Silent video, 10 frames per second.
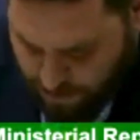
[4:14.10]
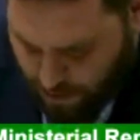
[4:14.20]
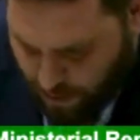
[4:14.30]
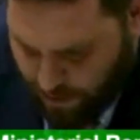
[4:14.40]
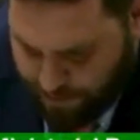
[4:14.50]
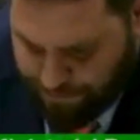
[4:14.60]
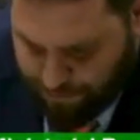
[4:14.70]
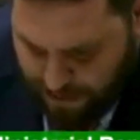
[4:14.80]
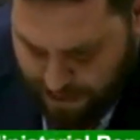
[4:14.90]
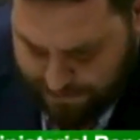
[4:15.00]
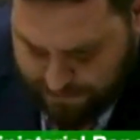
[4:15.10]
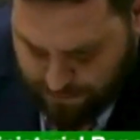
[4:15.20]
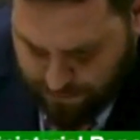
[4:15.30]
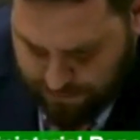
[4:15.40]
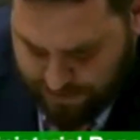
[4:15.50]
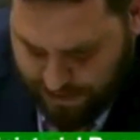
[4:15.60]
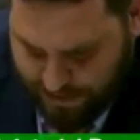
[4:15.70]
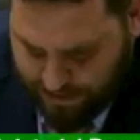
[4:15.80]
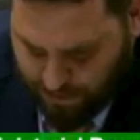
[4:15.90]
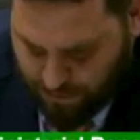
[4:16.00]
I am proud to
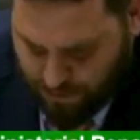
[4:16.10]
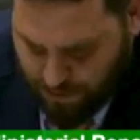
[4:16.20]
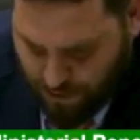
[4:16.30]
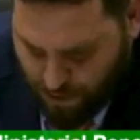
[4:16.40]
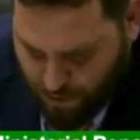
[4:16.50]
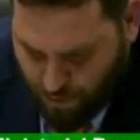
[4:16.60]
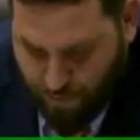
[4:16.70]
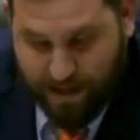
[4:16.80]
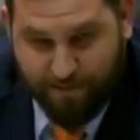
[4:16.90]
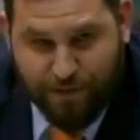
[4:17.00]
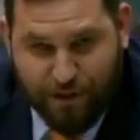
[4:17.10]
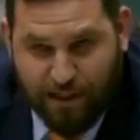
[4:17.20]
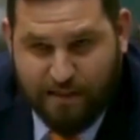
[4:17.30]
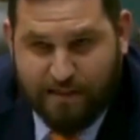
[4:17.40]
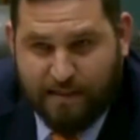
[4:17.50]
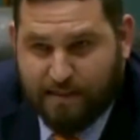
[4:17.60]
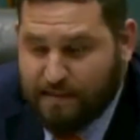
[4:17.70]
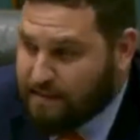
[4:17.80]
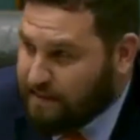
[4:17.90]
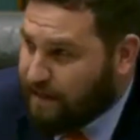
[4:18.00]
say that we have just
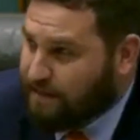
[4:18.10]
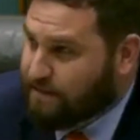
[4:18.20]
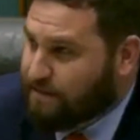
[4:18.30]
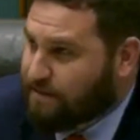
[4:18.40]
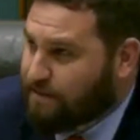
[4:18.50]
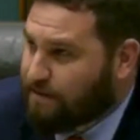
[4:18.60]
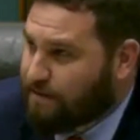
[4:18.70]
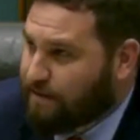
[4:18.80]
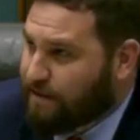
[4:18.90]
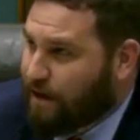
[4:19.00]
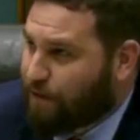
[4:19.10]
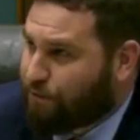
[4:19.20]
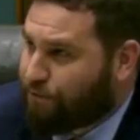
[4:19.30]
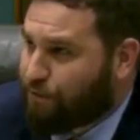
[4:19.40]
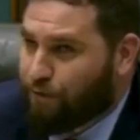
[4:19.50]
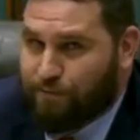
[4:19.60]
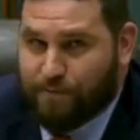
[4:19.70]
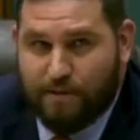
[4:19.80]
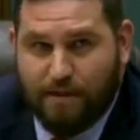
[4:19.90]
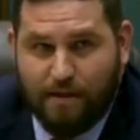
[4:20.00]
started in our
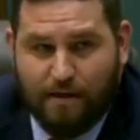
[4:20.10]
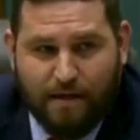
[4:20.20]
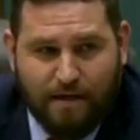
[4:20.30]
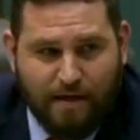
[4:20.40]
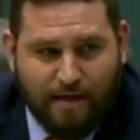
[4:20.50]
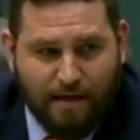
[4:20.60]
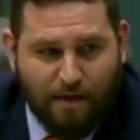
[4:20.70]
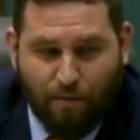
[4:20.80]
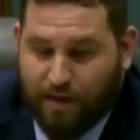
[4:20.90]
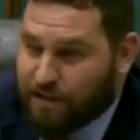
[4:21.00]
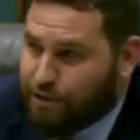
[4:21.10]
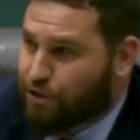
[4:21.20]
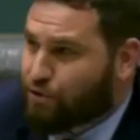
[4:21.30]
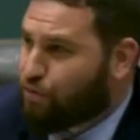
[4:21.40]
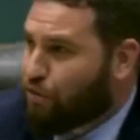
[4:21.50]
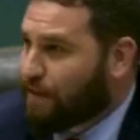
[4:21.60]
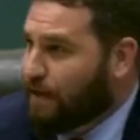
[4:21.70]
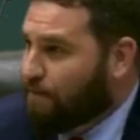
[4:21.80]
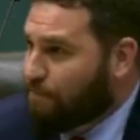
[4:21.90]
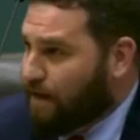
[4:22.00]
reforms. We are just warming
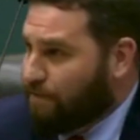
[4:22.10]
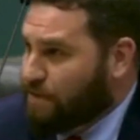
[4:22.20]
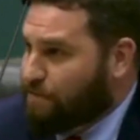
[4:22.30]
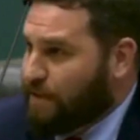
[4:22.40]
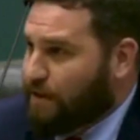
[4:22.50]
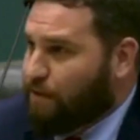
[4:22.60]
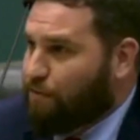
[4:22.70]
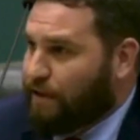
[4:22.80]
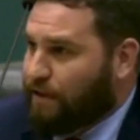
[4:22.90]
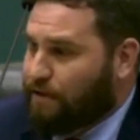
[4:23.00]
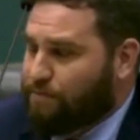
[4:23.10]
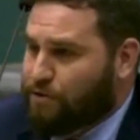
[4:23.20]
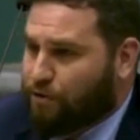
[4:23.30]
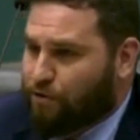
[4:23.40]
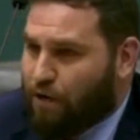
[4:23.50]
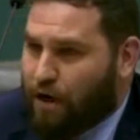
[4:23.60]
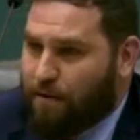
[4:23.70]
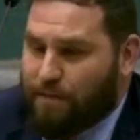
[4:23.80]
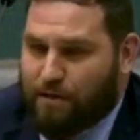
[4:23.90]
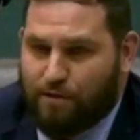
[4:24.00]
up, Madam Speaker, when it comes to
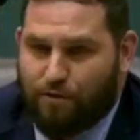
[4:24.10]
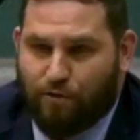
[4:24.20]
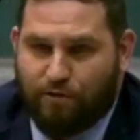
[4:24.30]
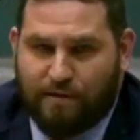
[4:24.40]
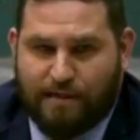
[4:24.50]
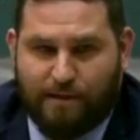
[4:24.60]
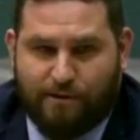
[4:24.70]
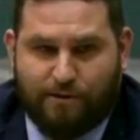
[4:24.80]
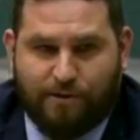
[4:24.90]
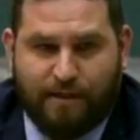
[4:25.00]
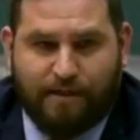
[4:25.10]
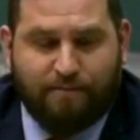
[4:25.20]
crime in the Northern Territory.